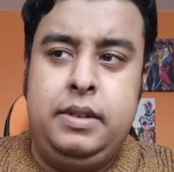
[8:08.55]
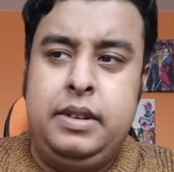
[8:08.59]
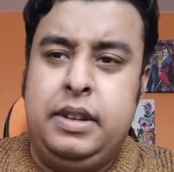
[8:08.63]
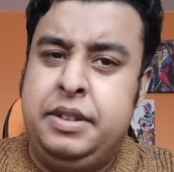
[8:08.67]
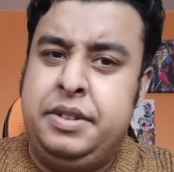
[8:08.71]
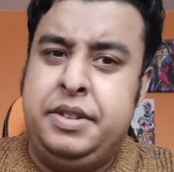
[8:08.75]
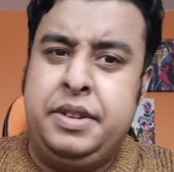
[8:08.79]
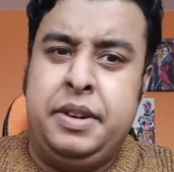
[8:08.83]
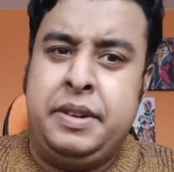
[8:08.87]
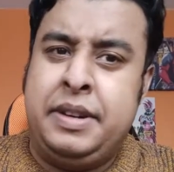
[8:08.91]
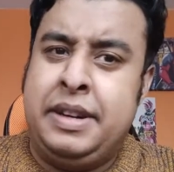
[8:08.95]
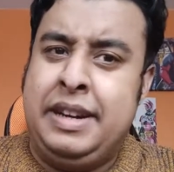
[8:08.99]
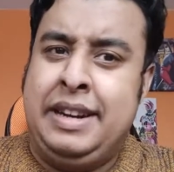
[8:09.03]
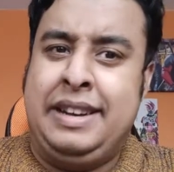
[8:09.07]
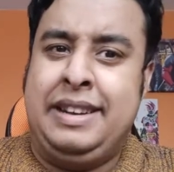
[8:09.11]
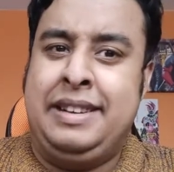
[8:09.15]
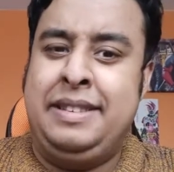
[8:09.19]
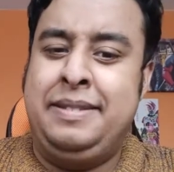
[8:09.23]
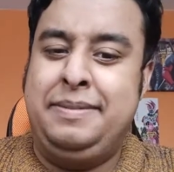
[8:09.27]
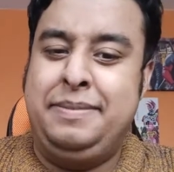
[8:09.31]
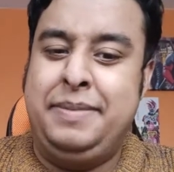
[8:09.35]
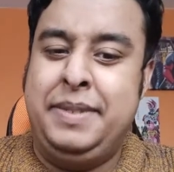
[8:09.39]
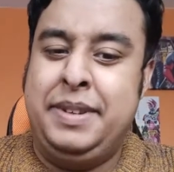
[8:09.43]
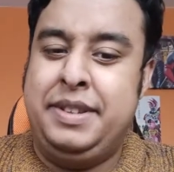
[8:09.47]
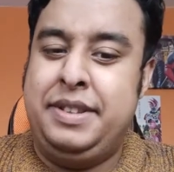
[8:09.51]
it's
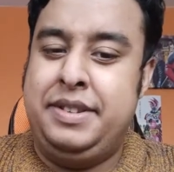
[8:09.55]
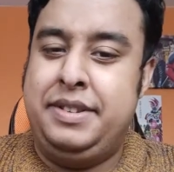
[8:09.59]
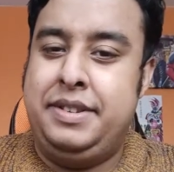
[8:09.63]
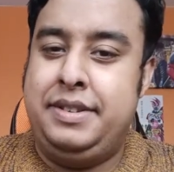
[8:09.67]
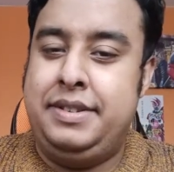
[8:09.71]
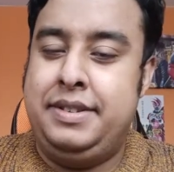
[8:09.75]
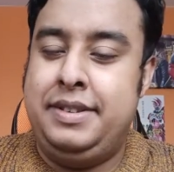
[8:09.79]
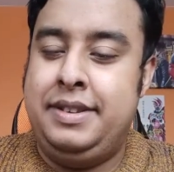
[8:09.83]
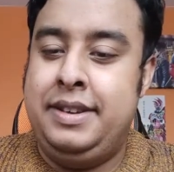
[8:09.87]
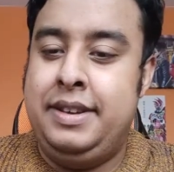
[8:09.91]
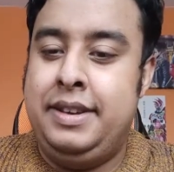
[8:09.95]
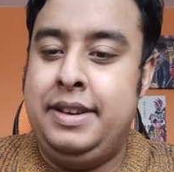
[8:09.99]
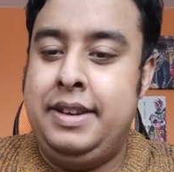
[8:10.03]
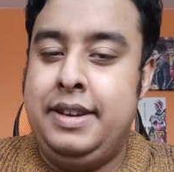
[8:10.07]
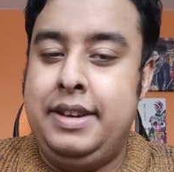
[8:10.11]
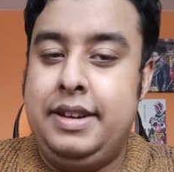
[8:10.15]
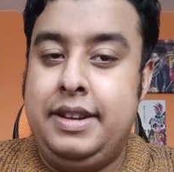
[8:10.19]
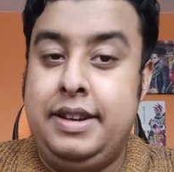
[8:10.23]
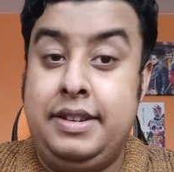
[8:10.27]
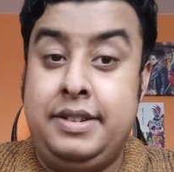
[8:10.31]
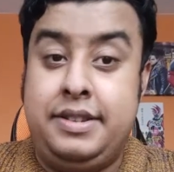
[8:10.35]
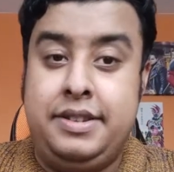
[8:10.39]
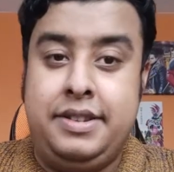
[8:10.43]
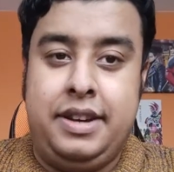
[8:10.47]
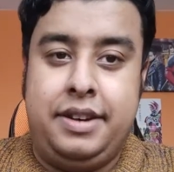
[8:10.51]
okay. It's
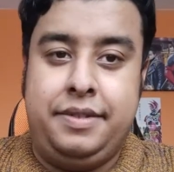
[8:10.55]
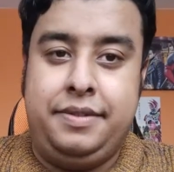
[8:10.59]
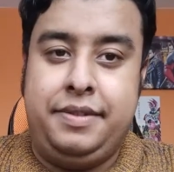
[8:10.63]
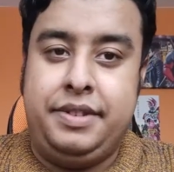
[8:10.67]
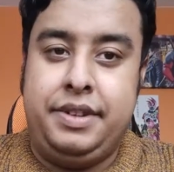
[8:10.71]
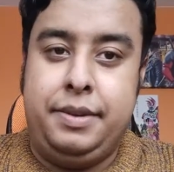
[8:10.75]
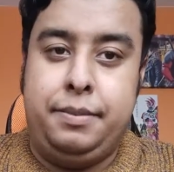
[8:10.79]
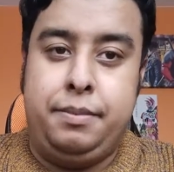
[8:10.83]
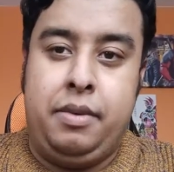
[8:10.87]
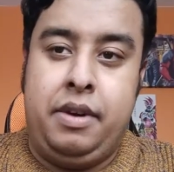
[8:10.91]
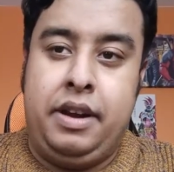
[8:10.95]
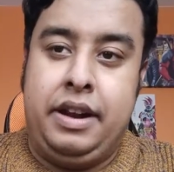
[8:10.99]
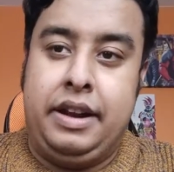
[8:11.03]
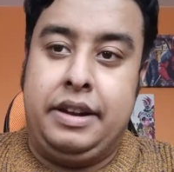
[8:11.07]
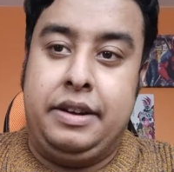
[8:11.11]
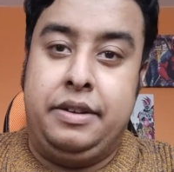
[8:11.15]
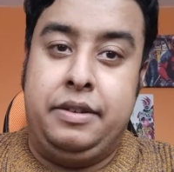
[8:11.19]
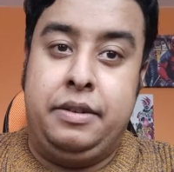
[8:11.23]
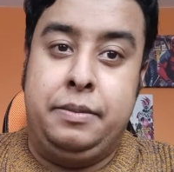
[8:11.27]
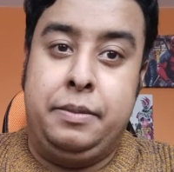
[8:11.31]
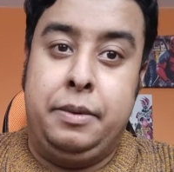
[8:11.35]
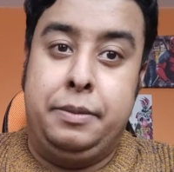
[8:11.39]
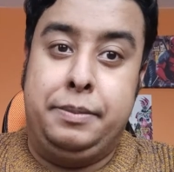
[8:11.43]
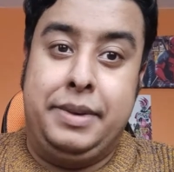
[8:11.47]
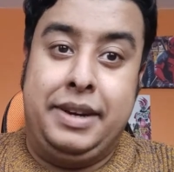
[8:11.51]
nothing to brag
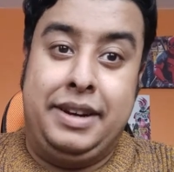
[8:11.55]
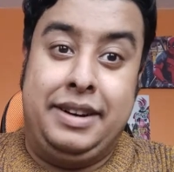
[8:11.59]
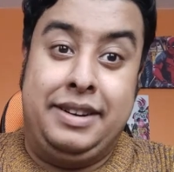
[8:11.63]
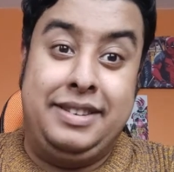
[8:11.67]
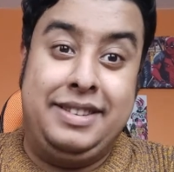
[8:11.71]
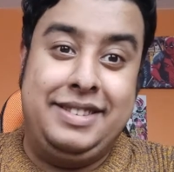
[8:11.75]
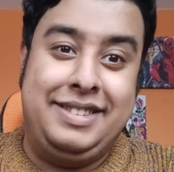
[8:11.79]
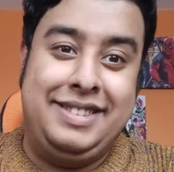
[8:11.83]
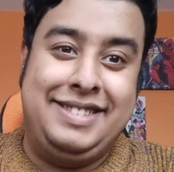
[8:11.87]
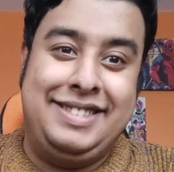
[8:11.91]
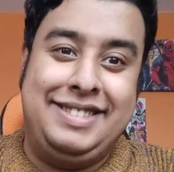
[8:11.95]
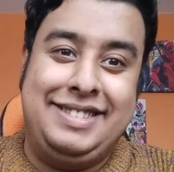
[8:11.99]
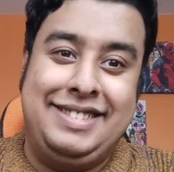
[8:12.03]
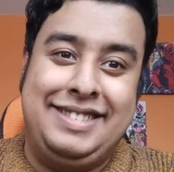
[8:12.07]
home about.